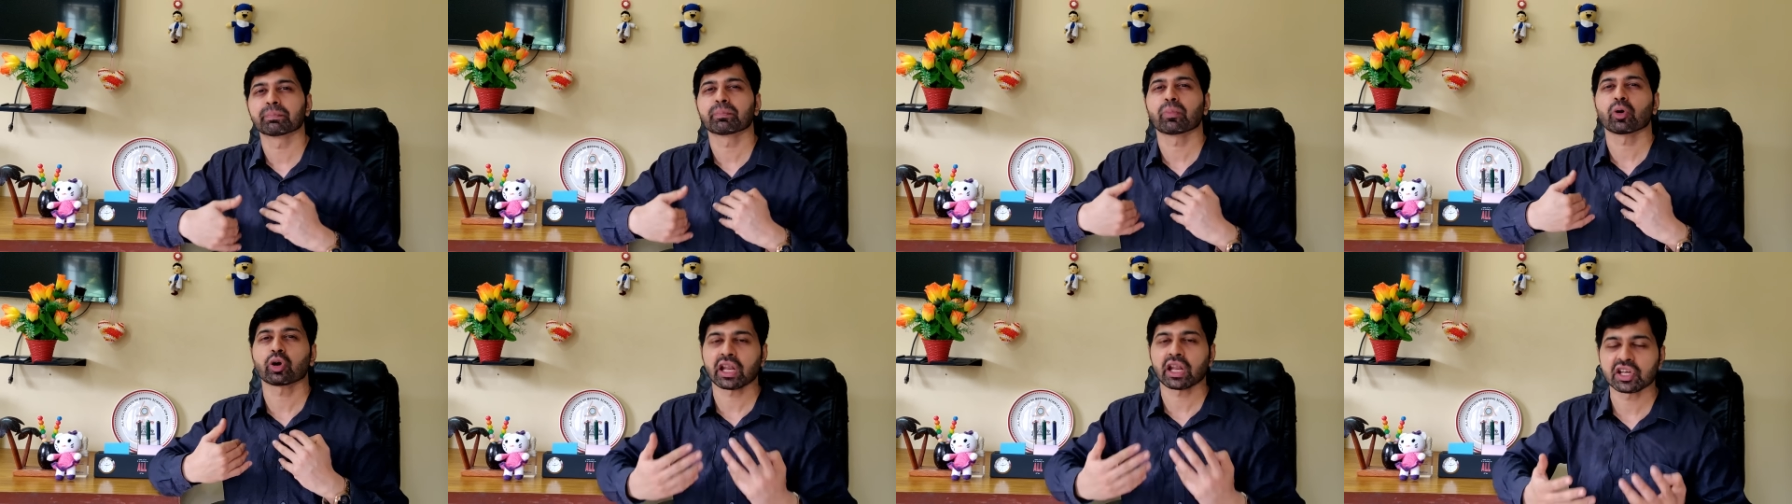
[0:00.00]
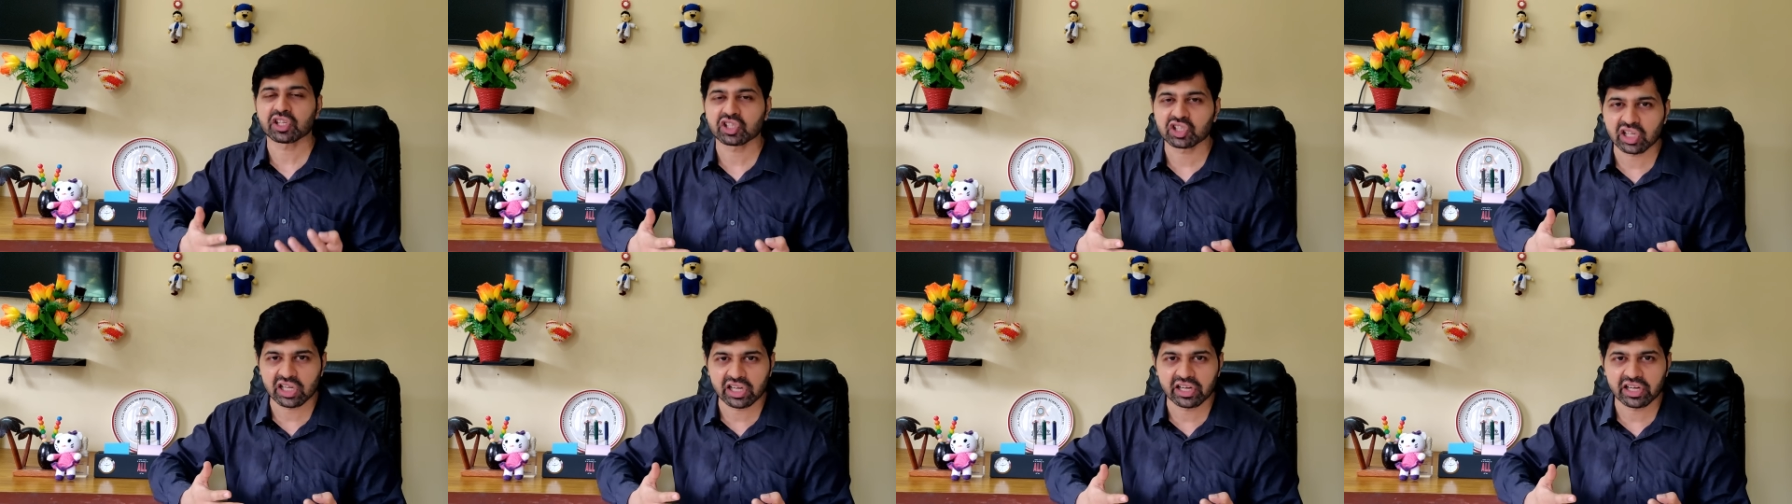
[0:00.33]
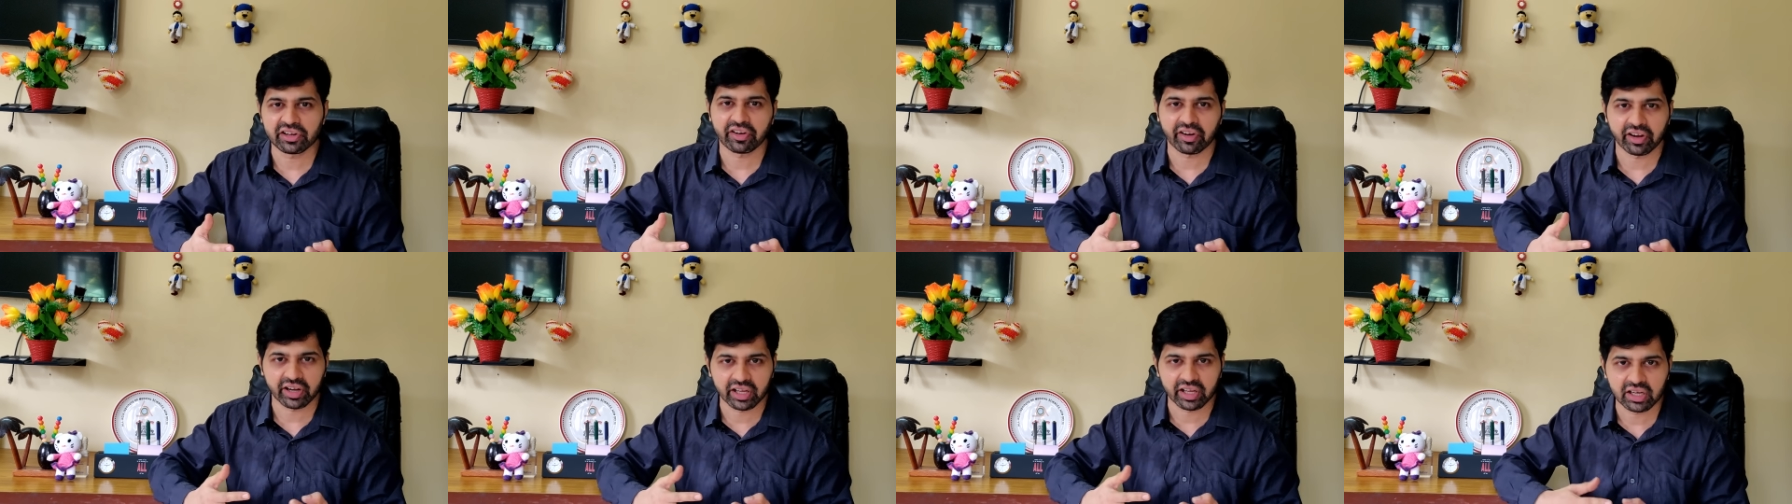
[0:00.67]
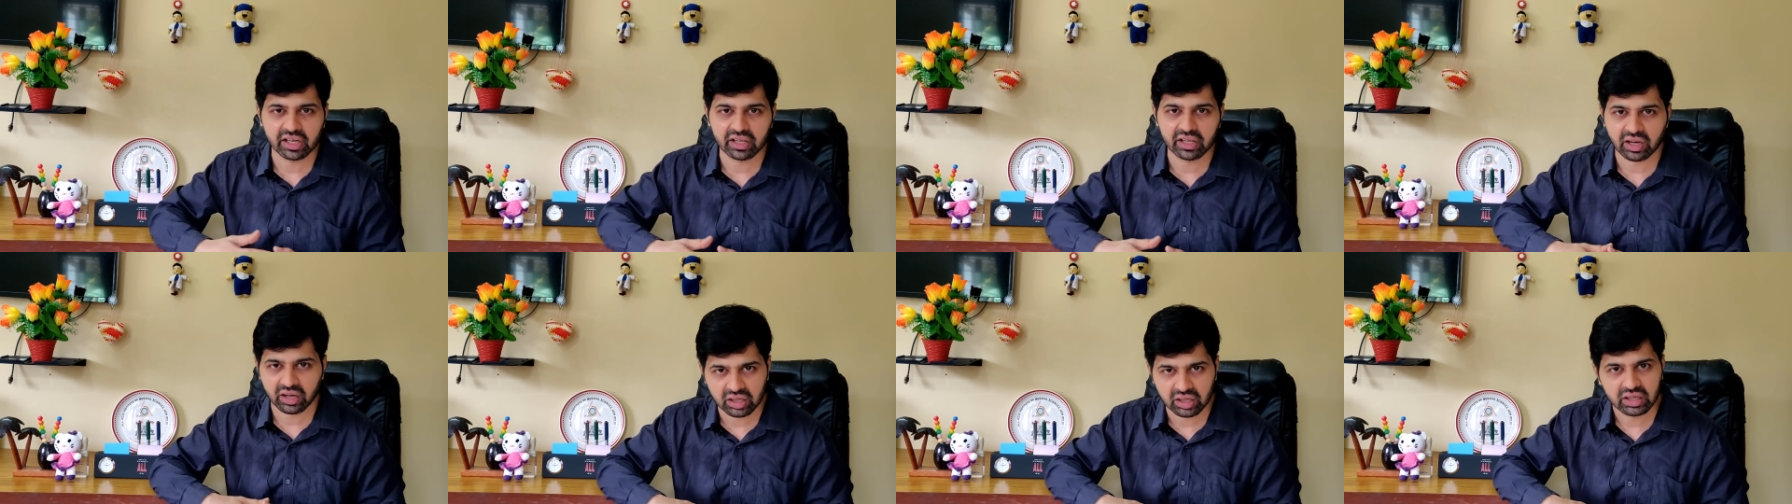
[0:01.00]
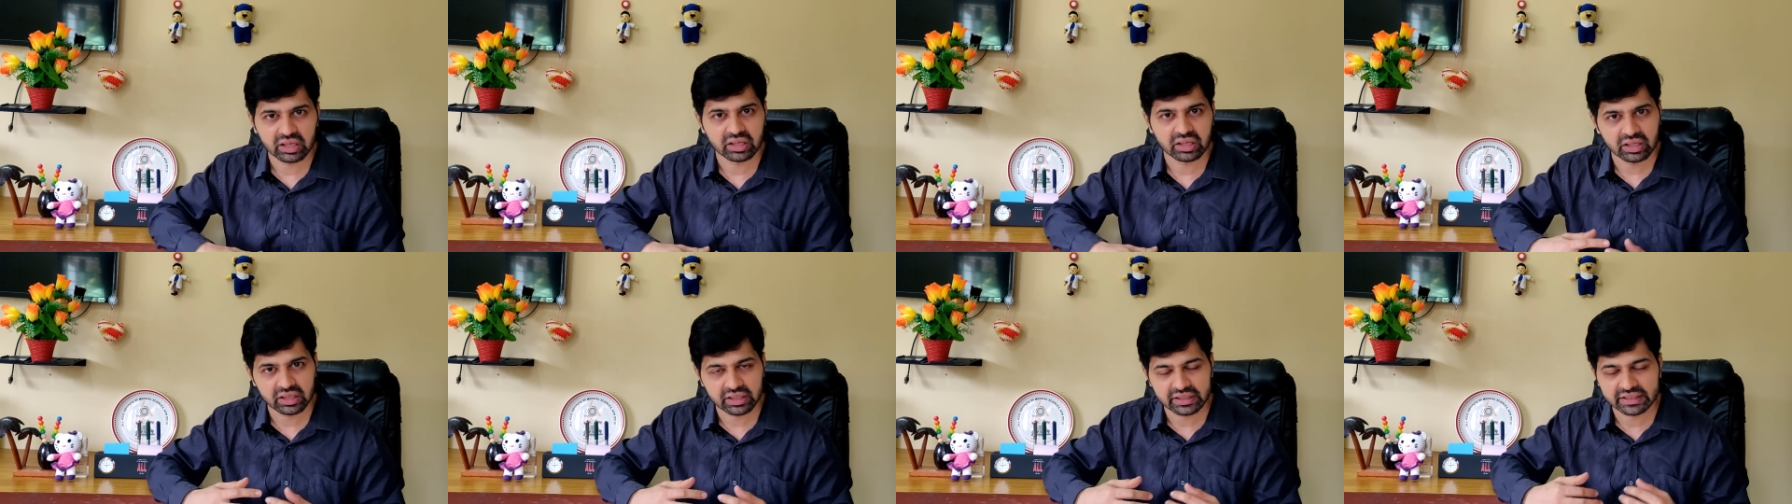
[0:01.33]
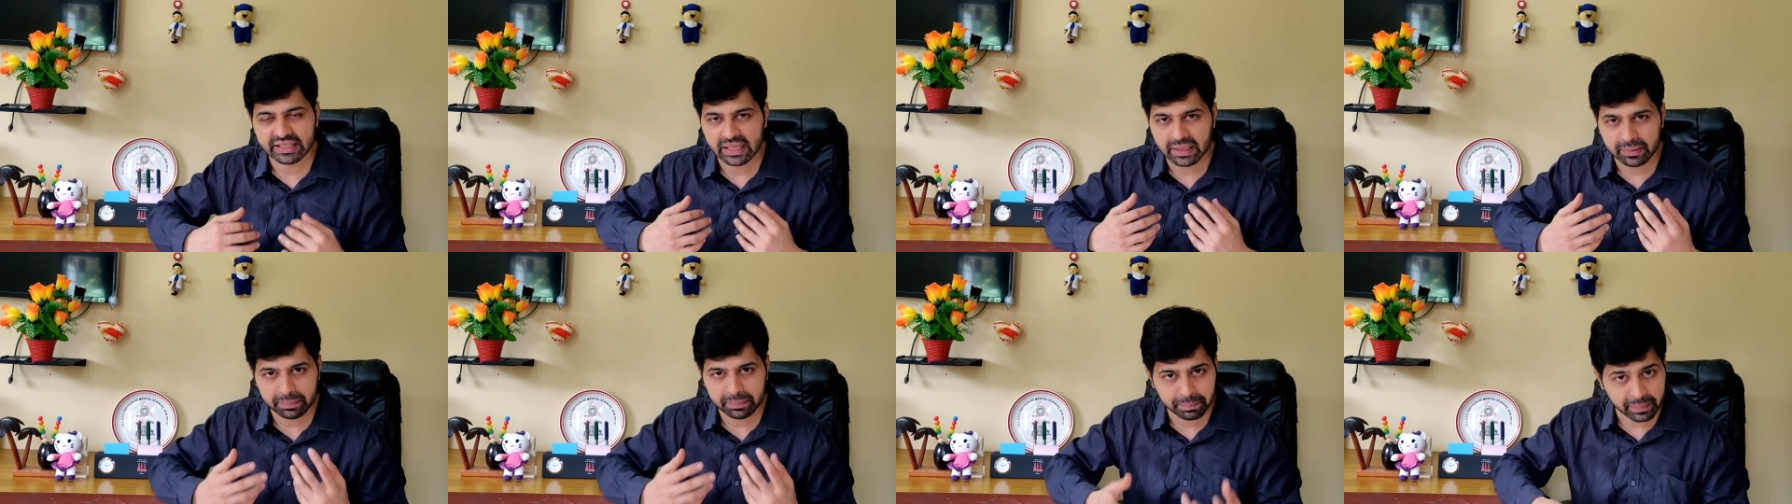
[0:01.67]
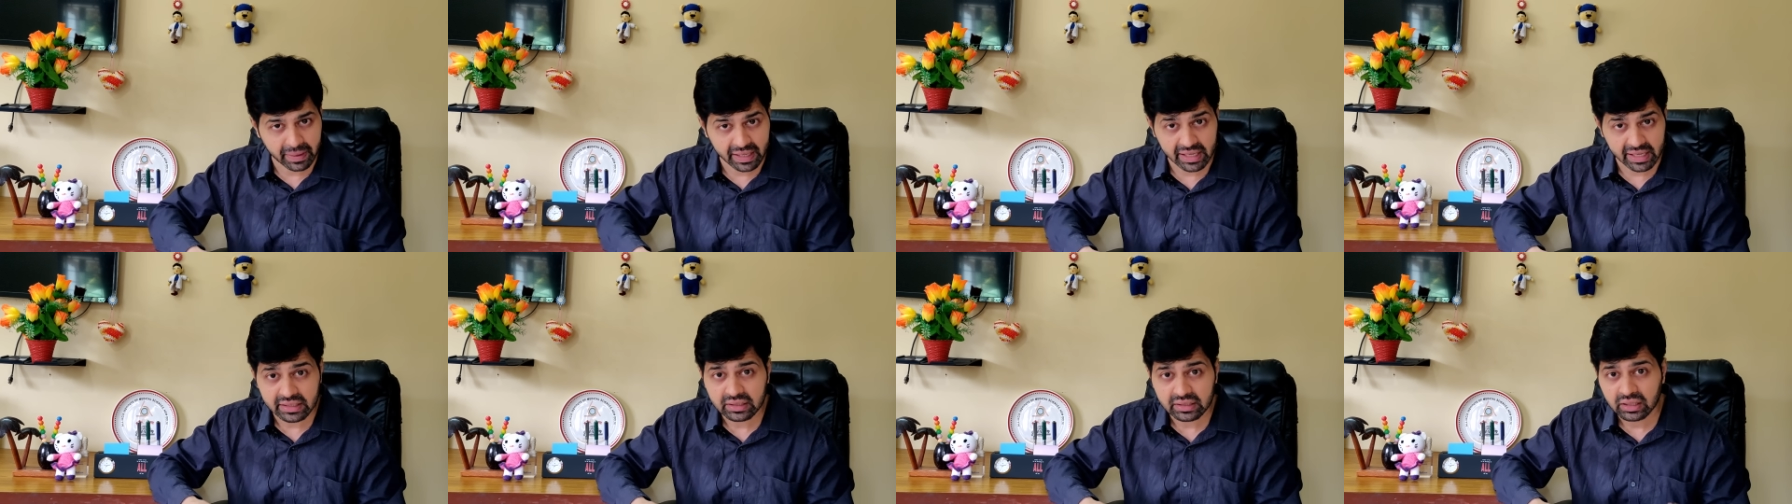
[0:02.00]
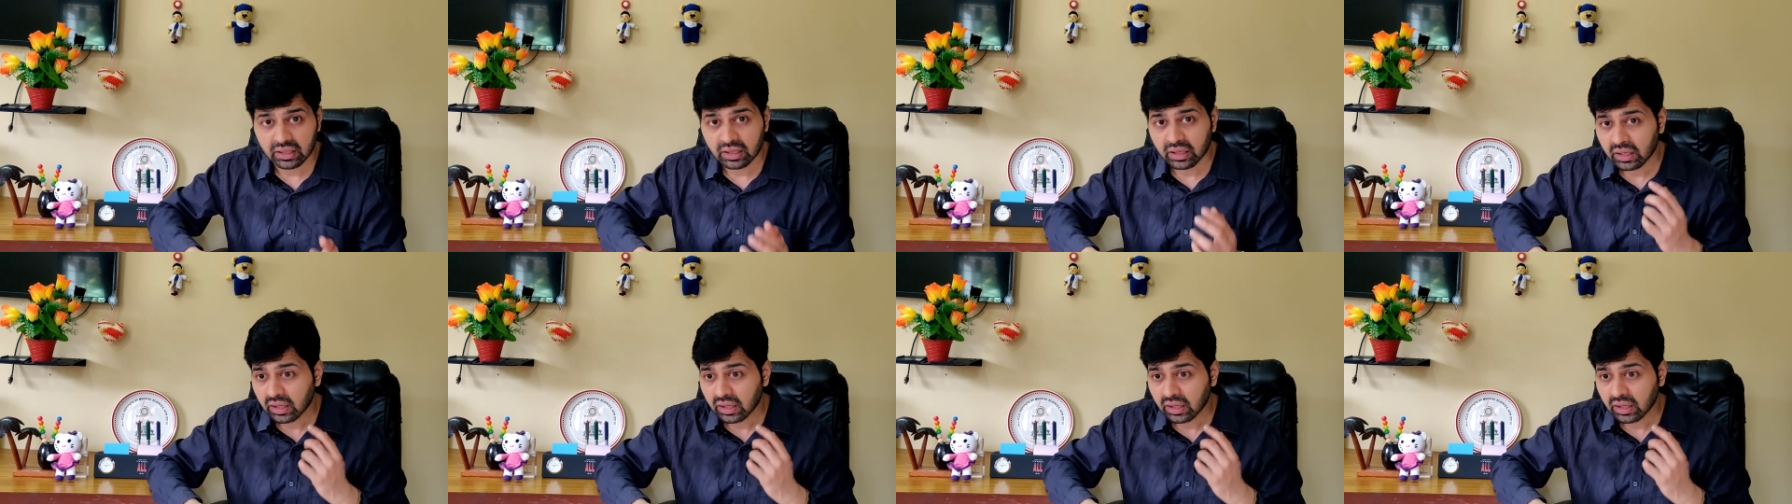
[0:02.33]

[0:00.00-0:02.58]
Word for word: potentially trigger their pain.